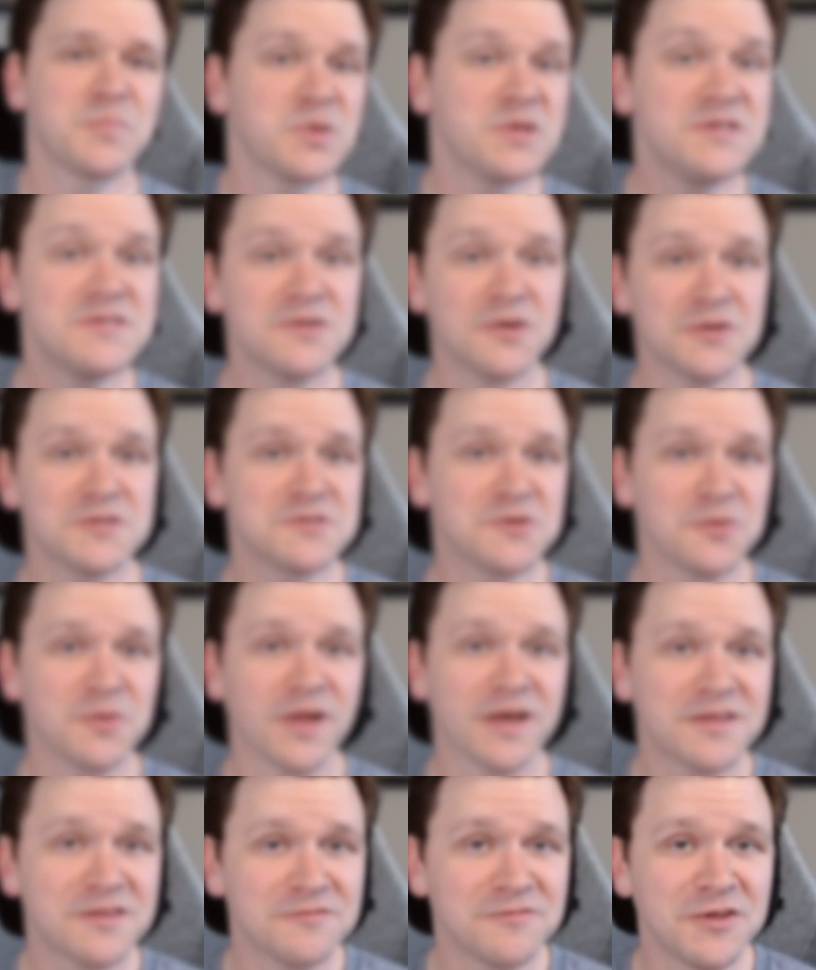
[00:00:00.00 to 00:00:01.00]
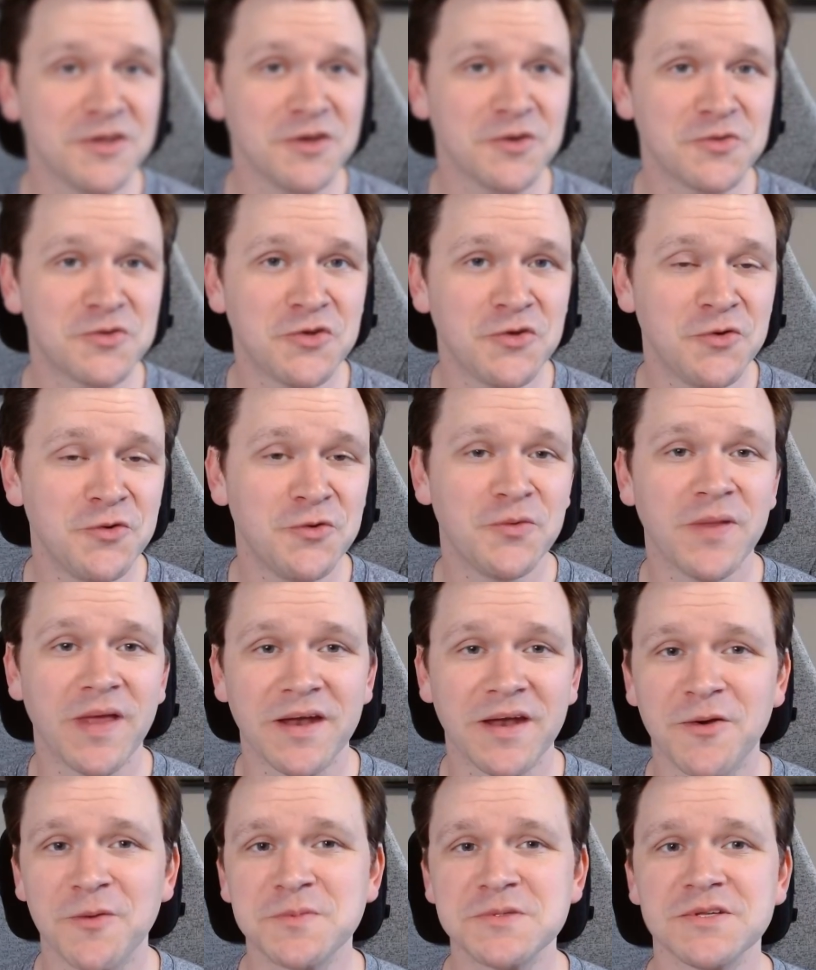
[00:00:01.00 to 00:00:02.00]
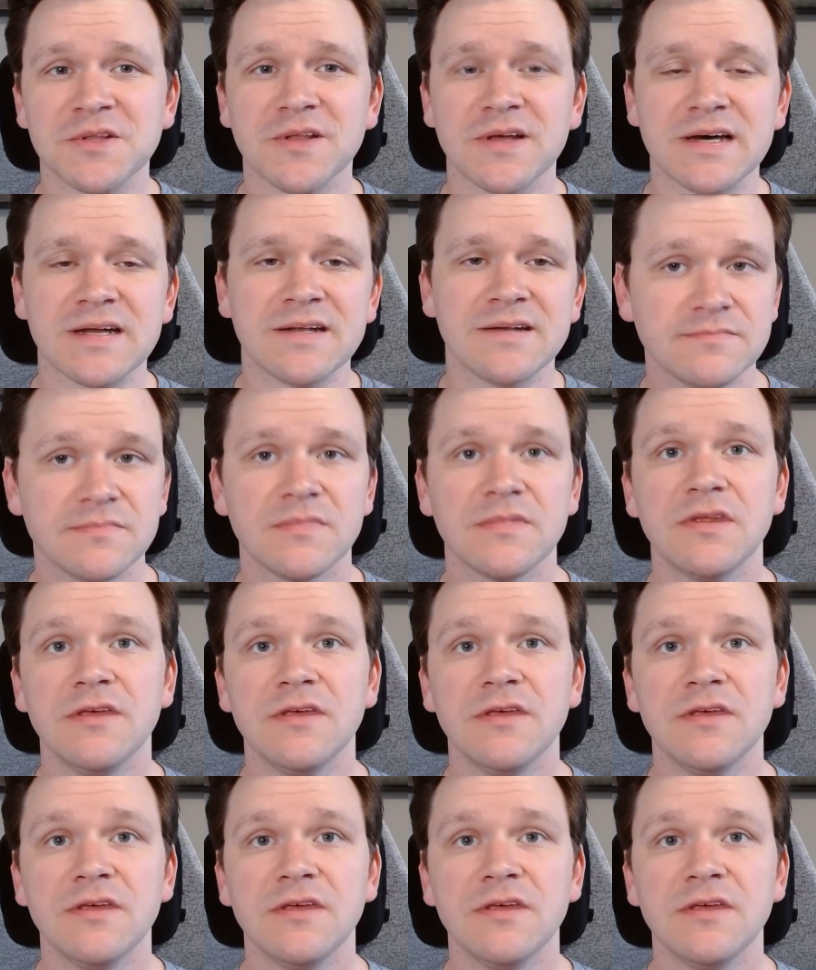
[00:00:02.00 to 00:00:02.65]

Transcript: Please also like the video too, that helps a lot.